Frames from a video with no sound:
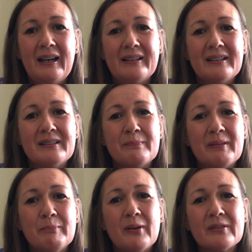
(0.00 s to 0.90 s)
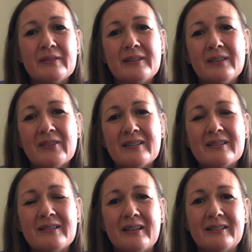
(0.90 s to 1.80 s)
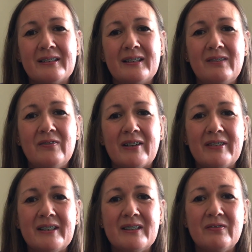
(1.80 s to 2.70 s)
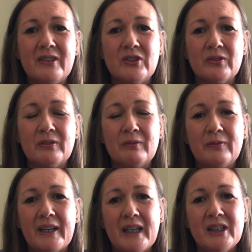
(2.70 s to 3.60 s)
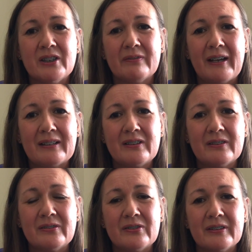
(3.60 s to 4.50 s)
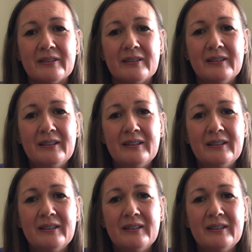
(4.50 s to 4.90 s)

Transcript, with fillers: and it's been positive and certainly very individual for each of our children.